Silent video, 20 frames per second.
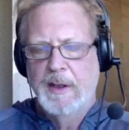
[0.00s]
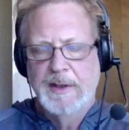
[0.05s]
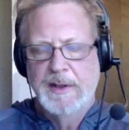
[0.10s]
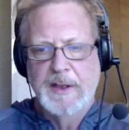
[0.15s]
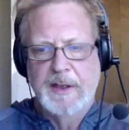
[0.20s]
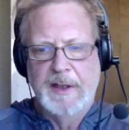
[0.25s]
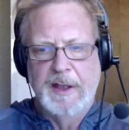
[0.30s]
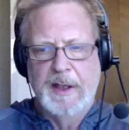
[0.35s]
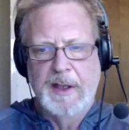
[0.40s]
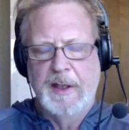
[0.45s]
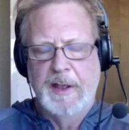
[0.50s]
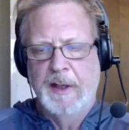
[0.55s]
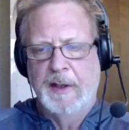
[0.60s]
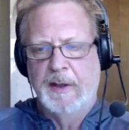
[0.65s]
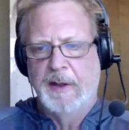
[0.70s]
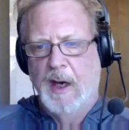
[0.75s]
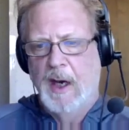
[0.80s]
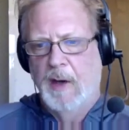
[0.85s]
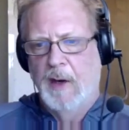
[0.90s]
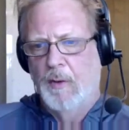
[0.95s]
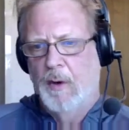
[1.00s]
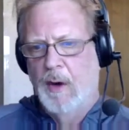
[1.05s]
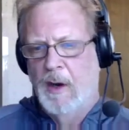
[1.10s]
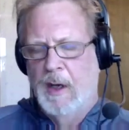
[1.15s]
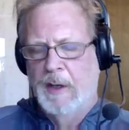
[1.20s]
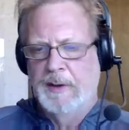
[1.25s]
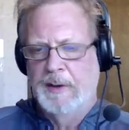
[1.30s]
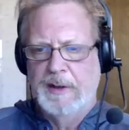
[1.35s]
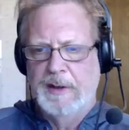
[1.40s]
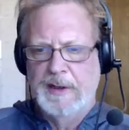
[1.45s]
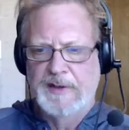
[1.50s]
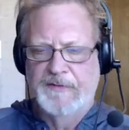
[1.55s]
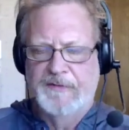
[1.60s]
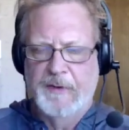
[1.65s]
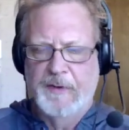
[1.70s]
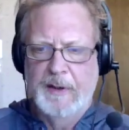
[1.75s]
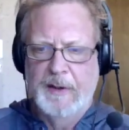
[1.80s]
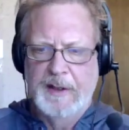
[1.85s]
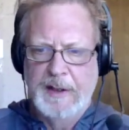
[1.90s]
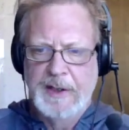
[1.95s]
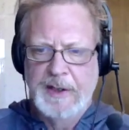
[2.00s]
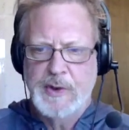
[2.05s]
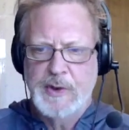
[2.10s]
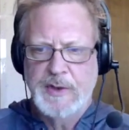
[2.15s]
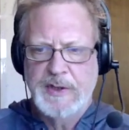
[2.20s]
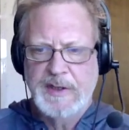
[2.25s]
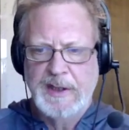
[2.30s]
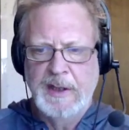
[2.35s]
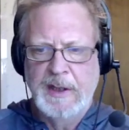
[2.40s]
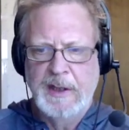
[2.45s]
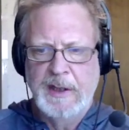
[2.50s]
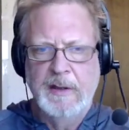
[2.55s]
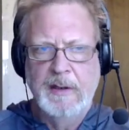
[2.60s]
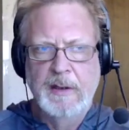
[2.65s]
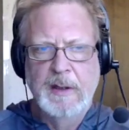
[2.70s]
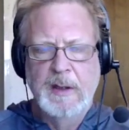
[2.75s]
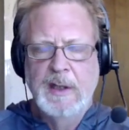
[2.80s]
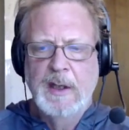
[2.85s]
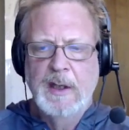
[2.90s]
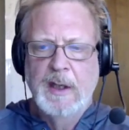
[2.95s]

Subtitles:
today, and Chiron is a very interesting